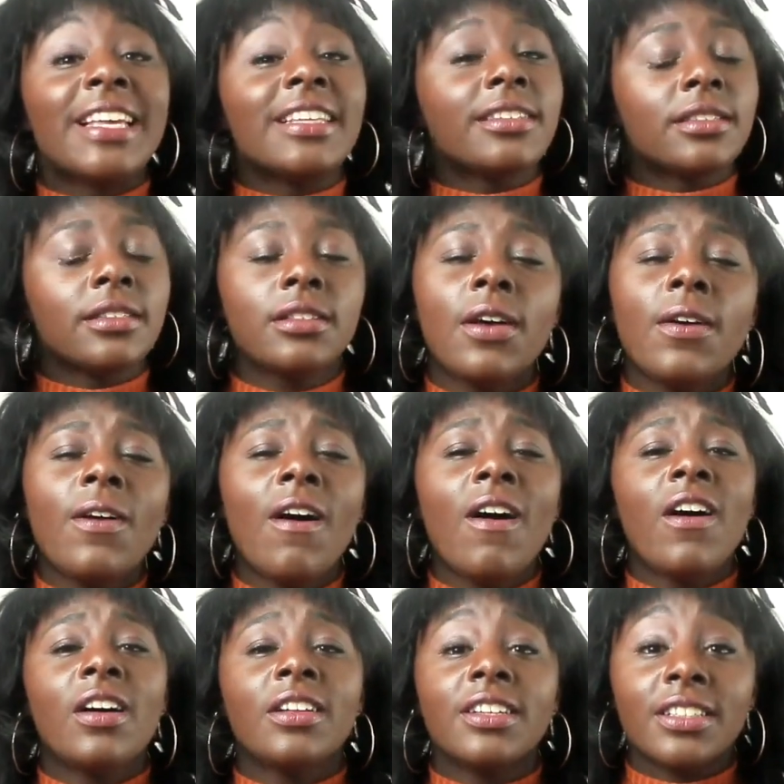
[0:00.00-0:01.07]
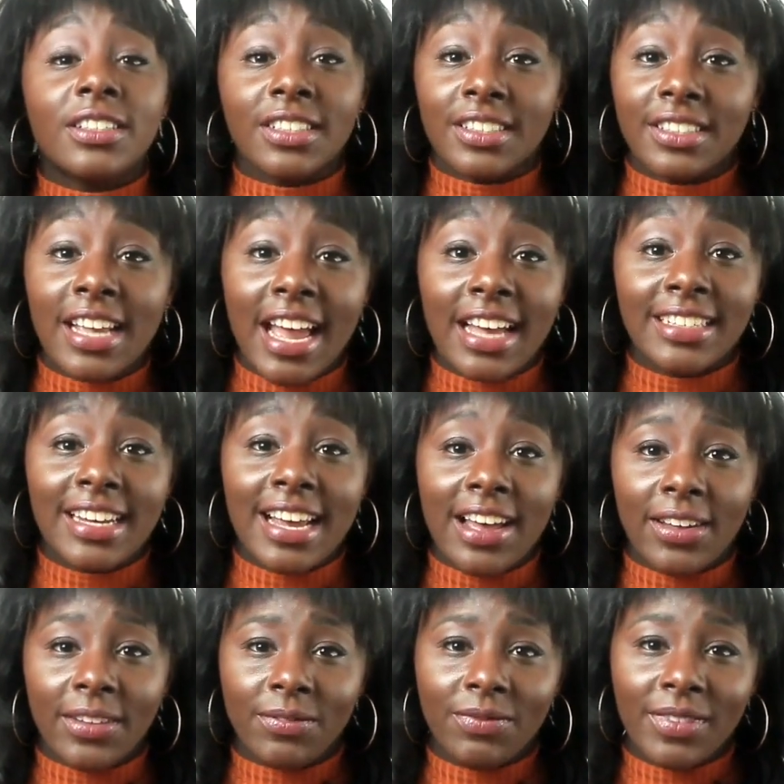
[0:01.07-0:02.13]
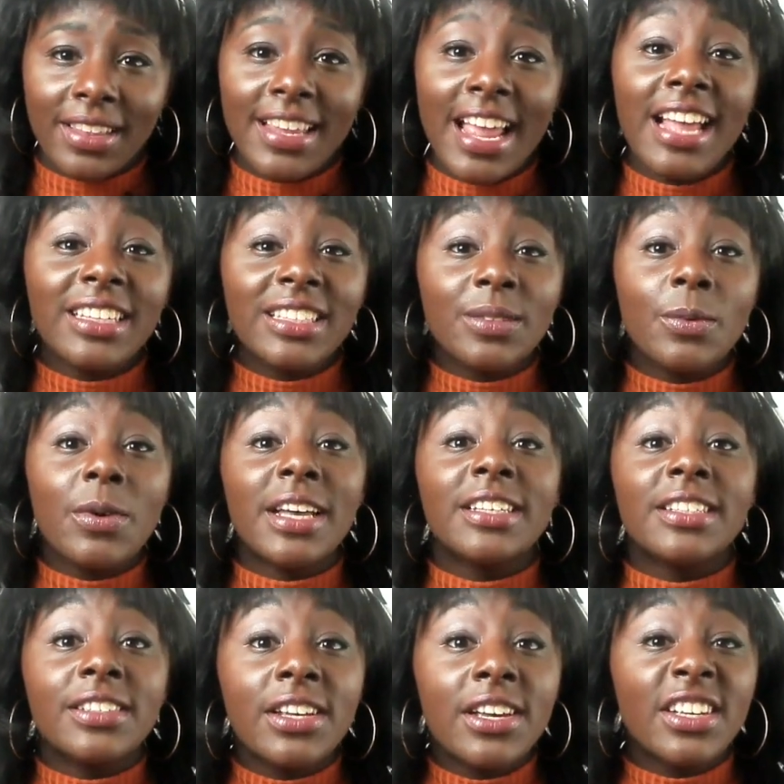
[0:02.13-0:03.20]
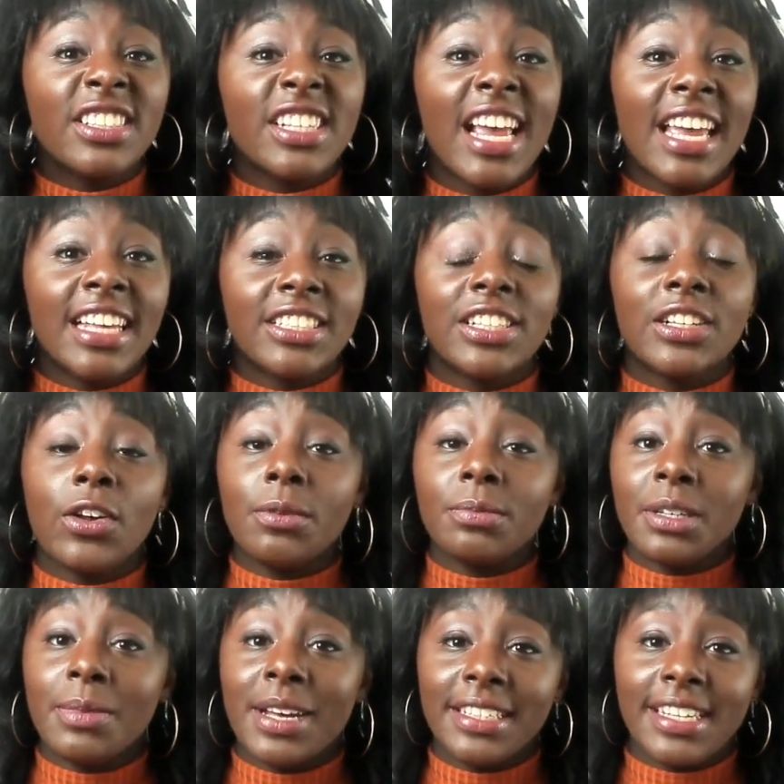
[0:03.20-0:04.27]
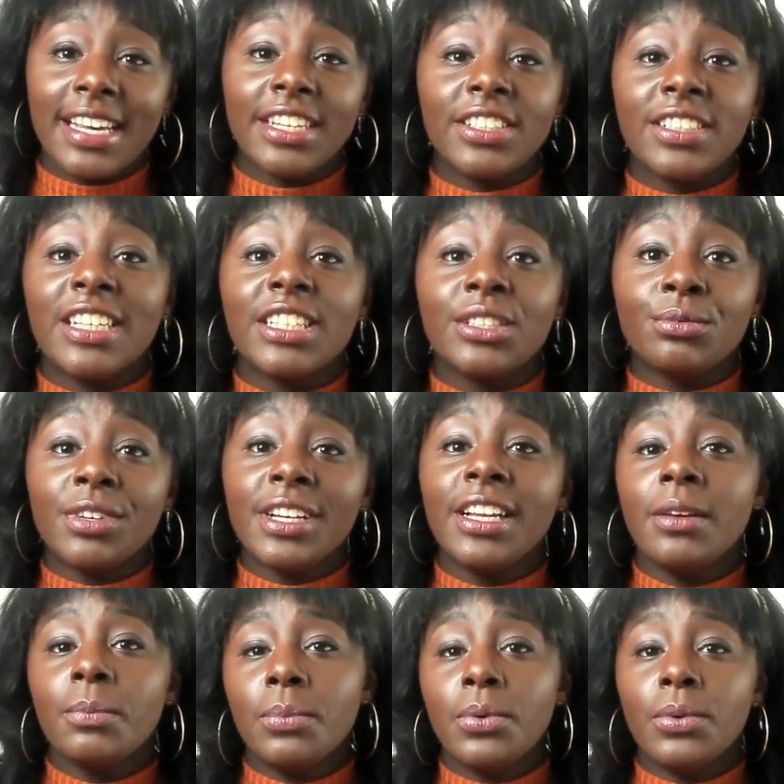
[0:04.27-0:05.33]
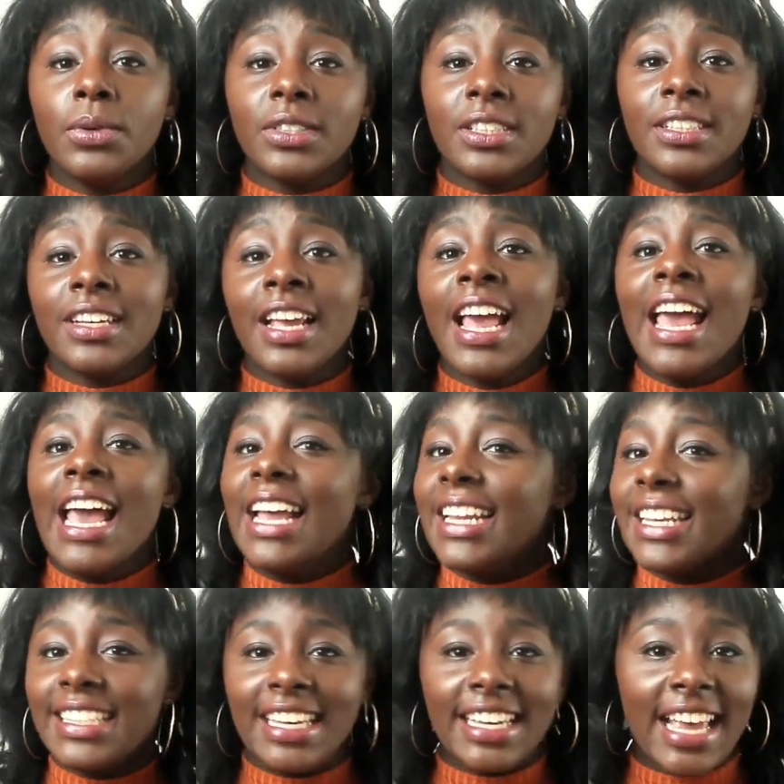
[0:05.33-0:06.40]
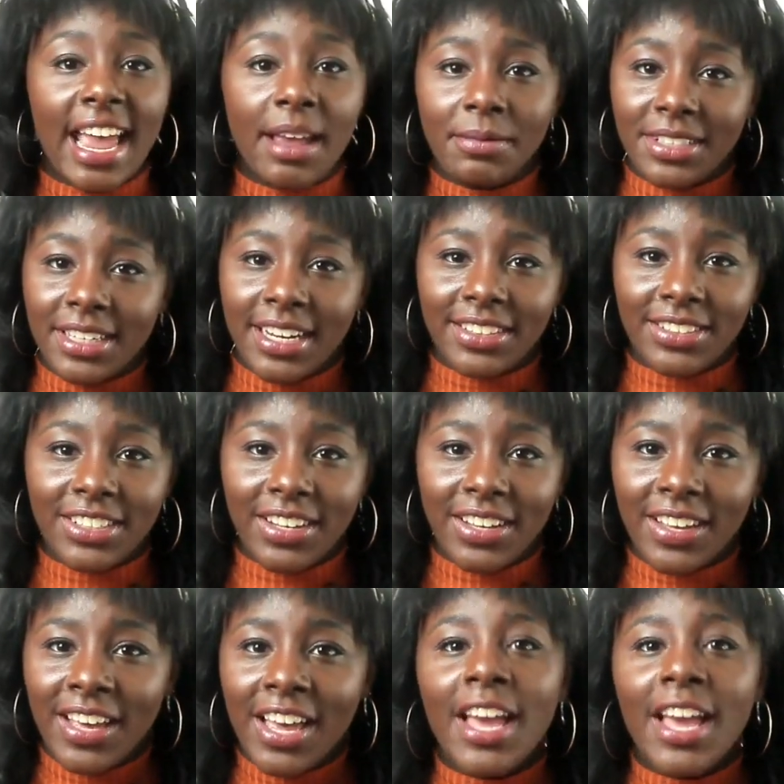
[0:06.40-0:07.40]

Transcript: it's so hard to stand out. That's why search engine optimization is really important and it's a game changer.